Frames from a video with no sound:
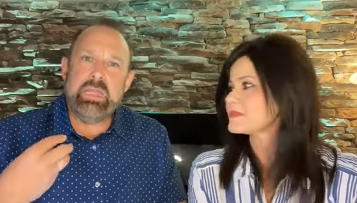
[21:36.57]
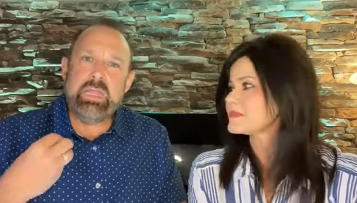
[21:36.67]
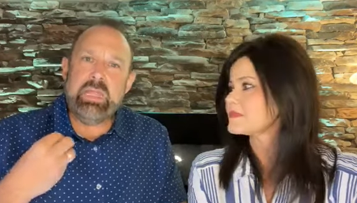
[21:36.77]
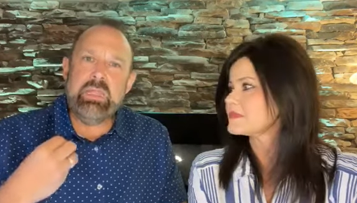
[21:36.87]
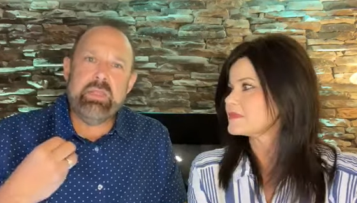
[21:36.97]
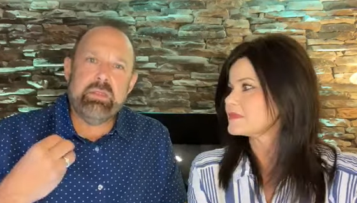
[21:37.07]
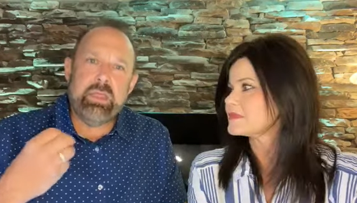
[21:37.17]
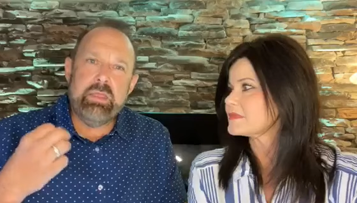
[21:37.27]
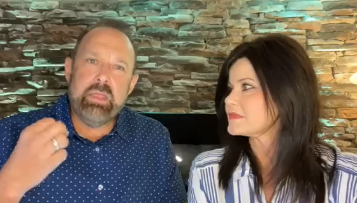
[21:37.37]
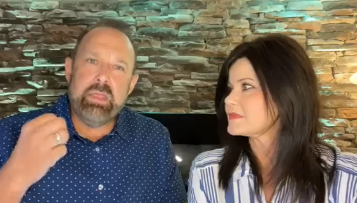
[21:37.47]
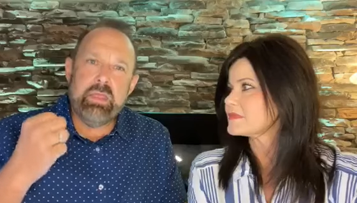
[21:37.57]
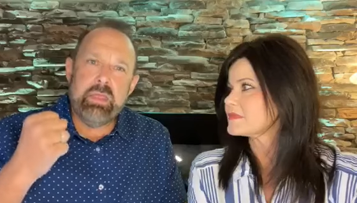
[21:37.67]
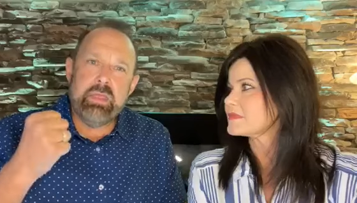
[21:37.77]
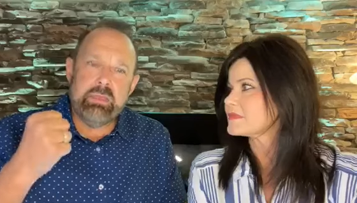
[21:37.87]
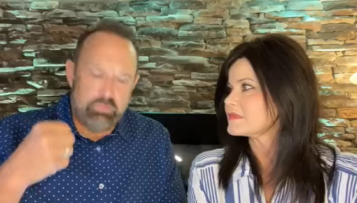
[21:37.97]
Speaker 1: And he,
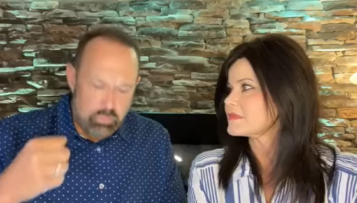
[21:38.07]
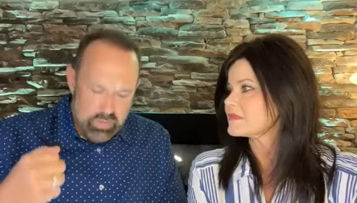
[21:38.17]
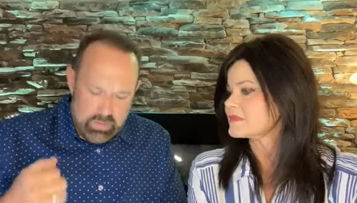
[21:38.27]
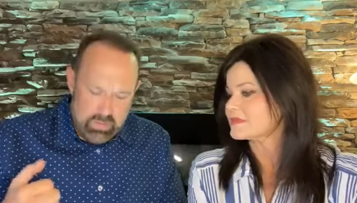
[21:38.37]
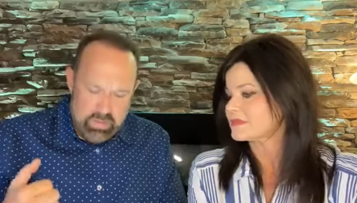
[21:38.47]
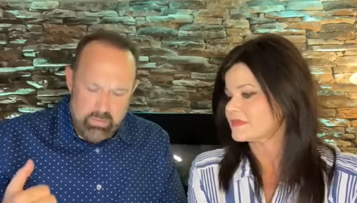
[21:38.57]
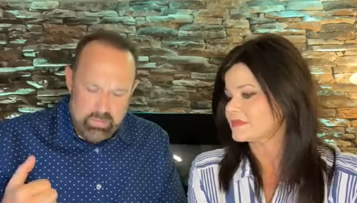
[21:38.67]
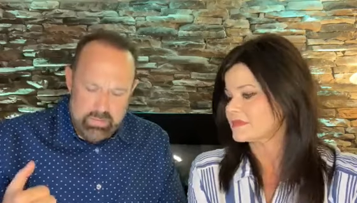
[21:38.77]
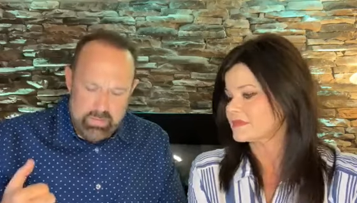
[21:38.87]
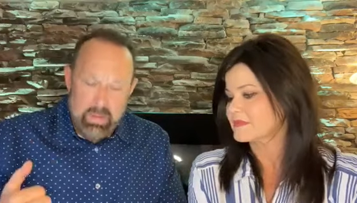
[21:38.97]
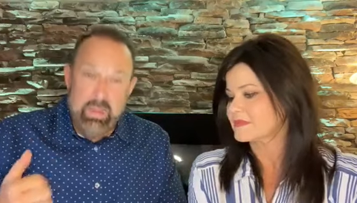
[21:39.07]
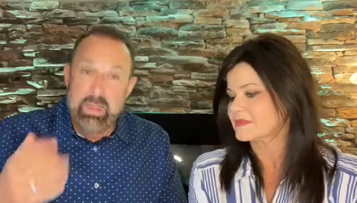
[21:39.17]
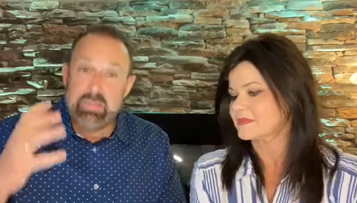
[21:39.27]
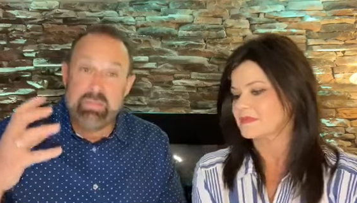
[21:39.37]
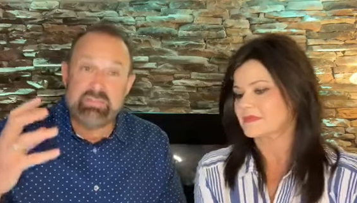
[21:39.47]
he, he you can hear it
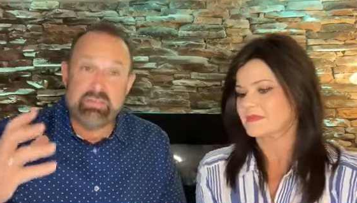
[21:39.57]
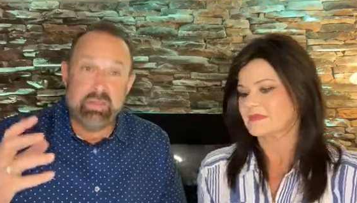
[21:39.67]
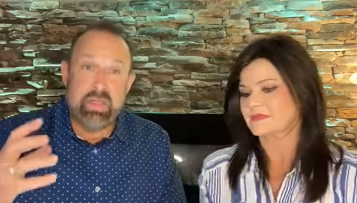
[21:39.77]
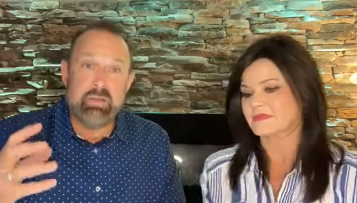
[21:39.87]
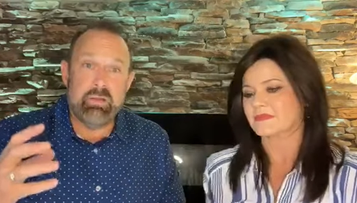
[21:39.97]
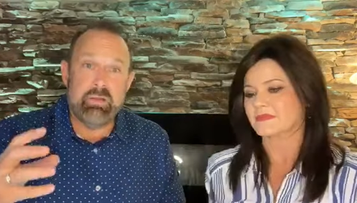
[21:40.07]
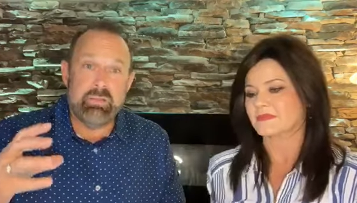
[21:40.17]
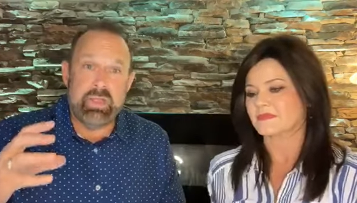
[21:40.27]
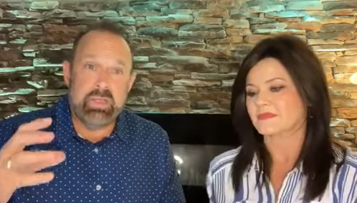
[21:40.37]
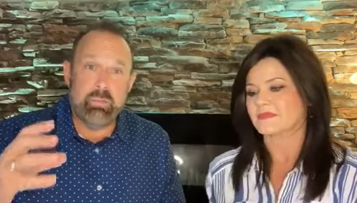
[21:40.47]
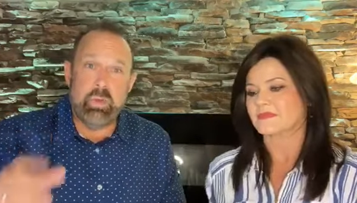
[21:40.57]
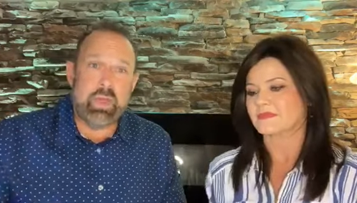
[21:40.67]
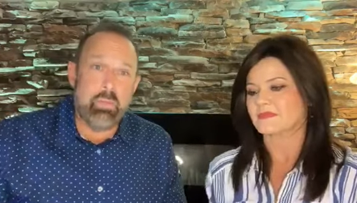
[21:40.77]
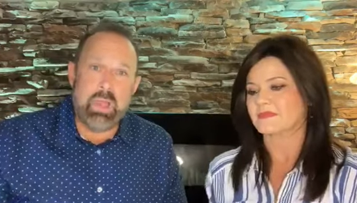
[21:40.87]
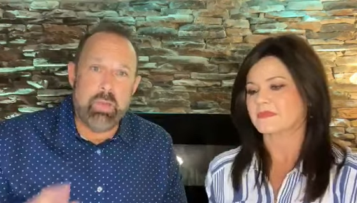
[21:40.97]
in this letter that
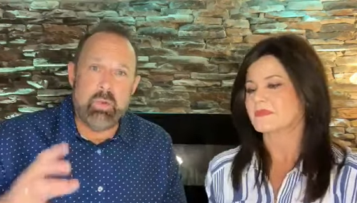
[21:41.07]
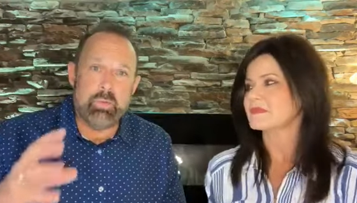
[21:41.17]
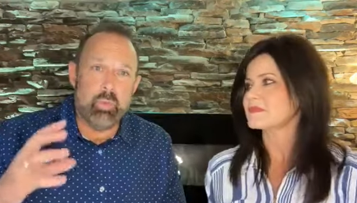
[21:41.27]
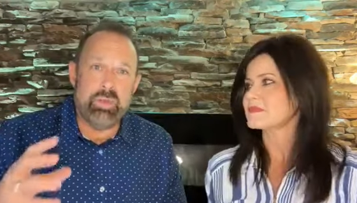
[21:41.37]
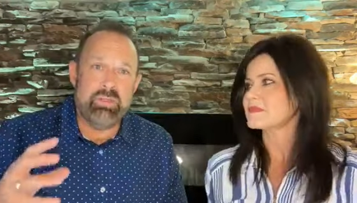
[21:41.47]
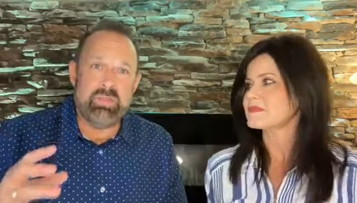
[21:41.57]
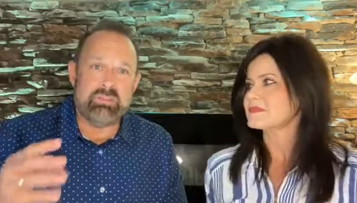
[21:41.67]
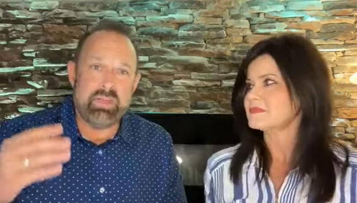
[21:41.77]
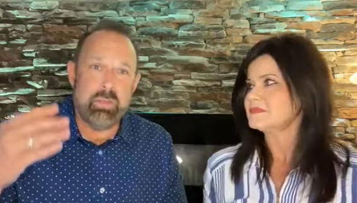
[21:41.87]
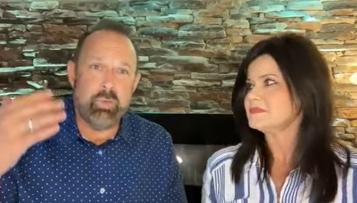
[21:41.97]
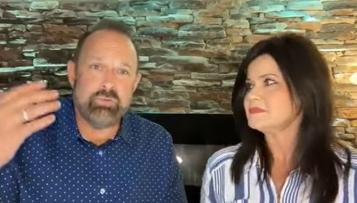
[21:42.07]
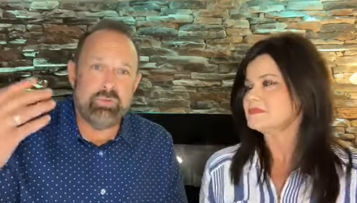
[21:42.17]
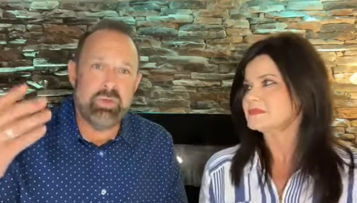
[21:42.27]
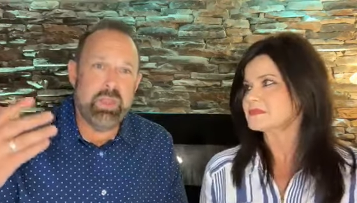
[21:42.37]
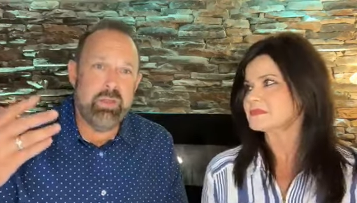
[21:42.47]
he wrote. I, I want to read this and I
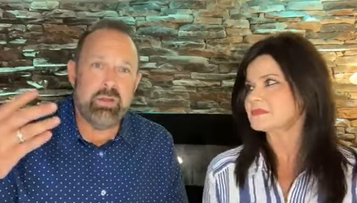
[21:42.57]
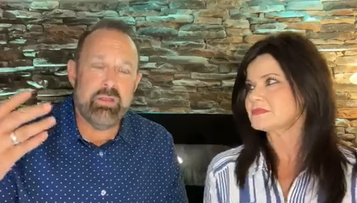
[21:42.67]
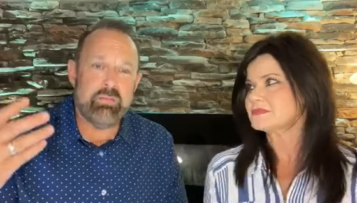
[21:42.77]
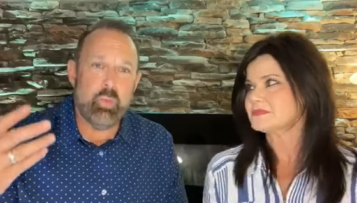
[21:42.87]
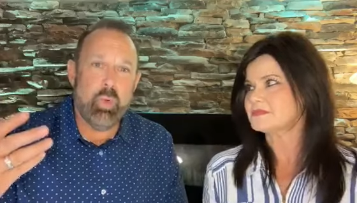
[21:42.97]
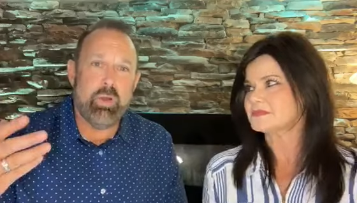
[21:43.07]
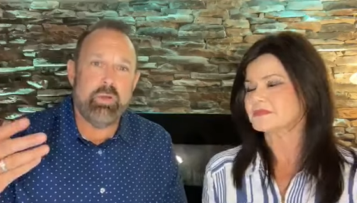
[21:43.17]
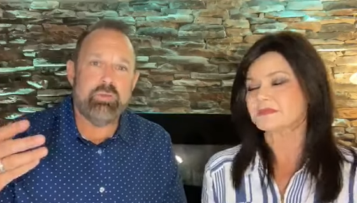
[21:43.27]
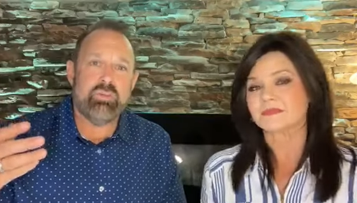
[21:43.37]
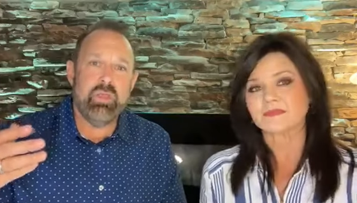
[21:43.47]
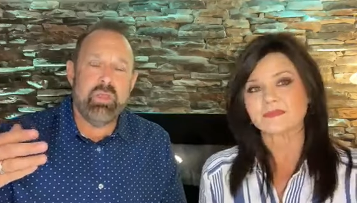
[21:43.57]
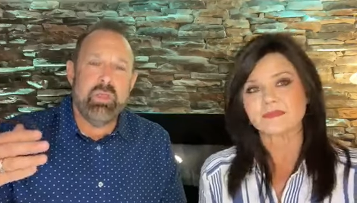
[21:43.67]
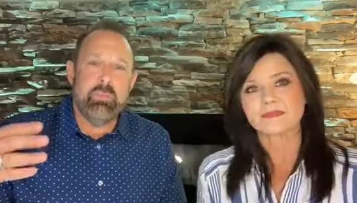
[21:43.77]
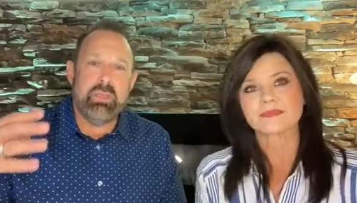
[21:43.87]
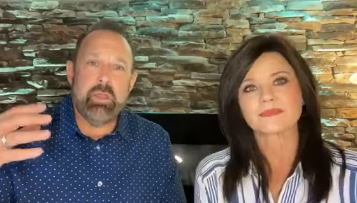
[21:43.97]
want you to hear his words
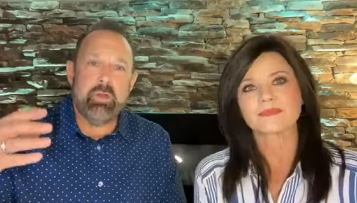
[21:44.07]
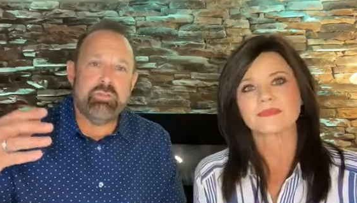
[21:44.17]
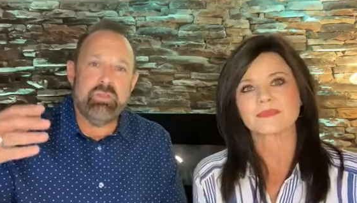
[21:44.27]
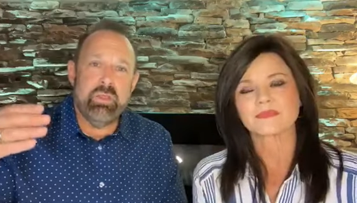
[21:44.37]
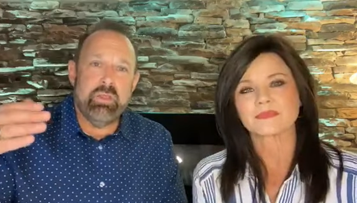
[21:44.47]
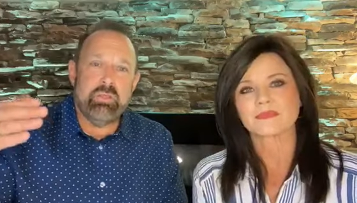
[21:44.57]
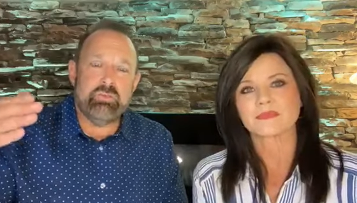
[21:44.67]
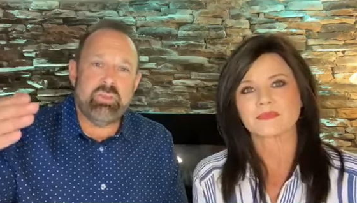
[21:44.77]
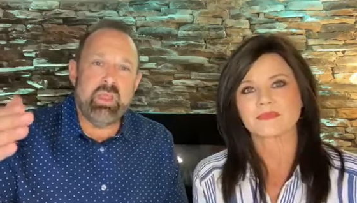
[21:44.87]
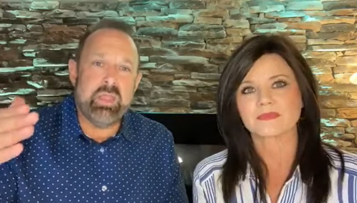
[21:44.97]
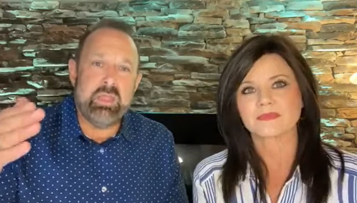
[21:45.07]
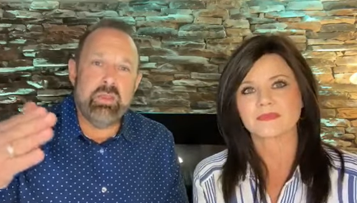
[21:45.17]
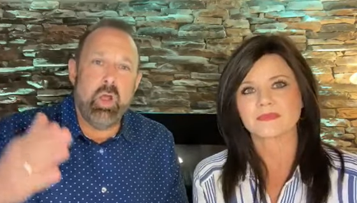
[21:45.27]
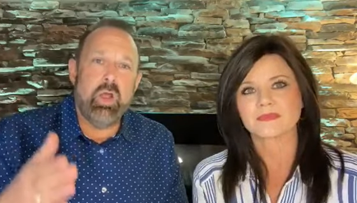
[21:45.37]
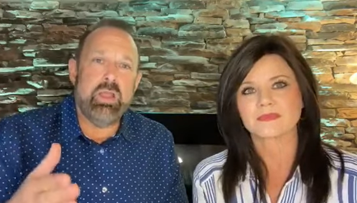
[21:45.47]
because
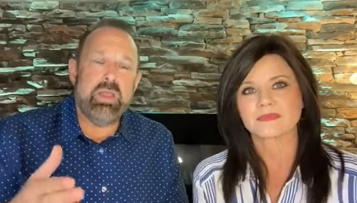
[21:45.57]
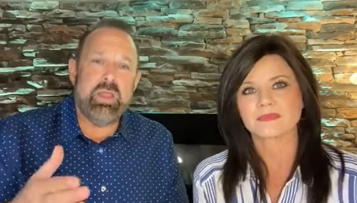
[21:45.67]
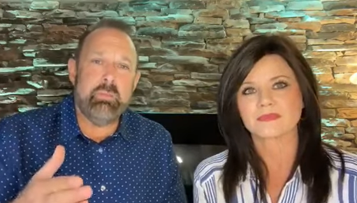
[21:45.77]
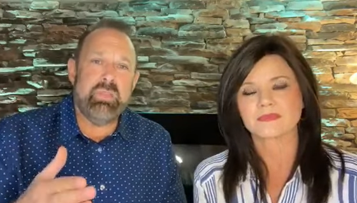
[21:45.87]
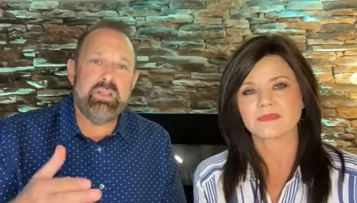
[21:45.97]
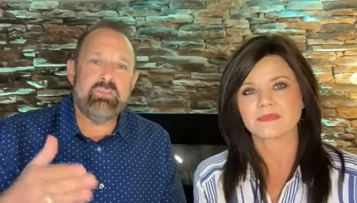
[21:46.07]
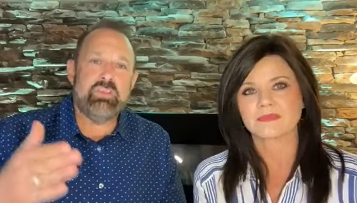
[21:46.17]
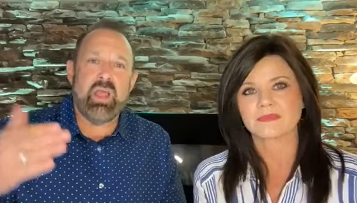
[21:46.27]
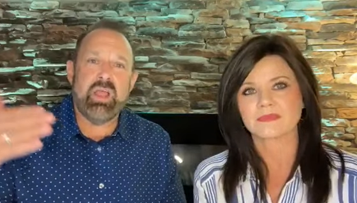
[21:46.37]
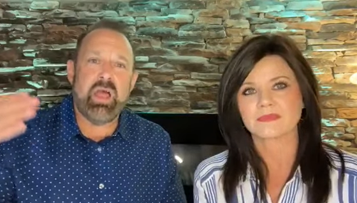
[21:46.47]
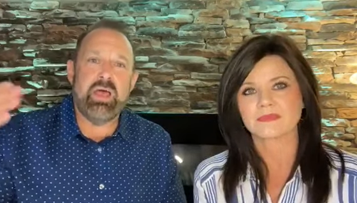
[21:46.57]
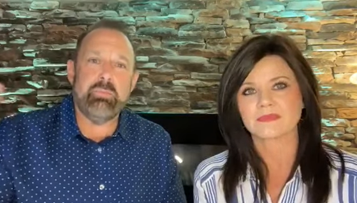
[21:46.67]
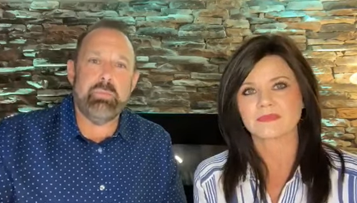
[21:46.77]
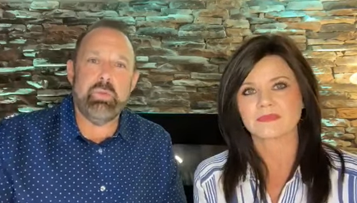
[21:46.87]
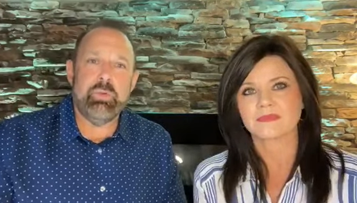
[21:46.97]
Chuck had guarded him and then Chuck
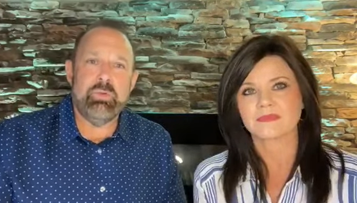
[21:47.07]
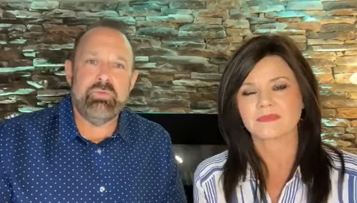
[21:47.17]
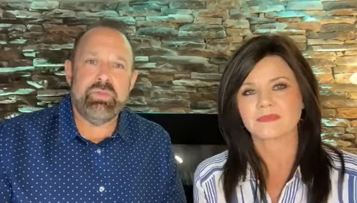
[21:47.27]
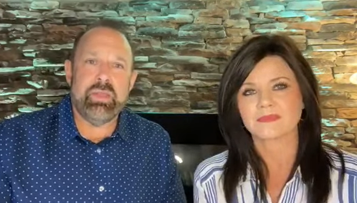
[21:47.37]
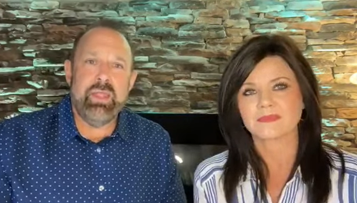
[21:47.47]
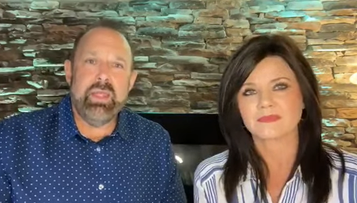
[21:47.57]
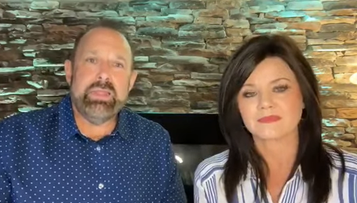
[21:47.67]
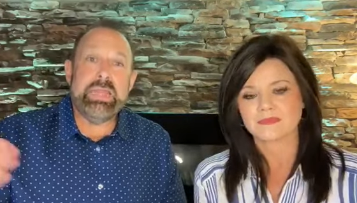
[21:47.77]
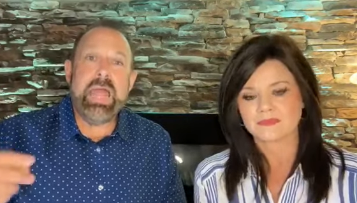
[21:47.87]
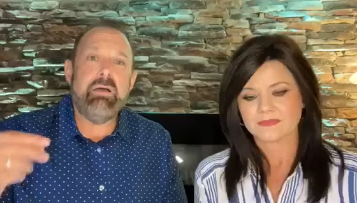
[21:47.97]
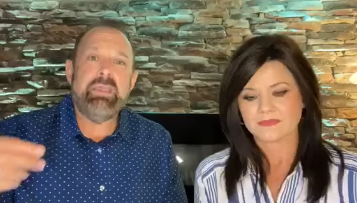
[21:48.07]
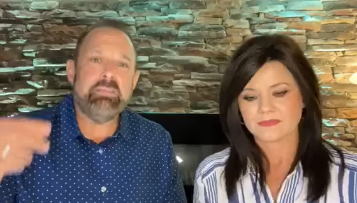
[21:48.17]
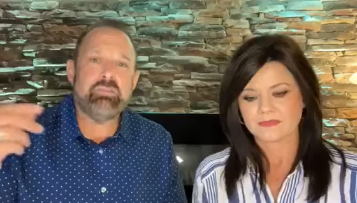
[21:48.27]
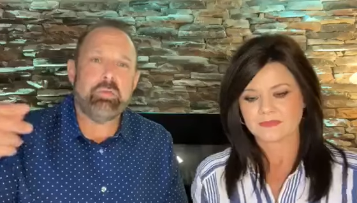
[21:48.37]
got moved and now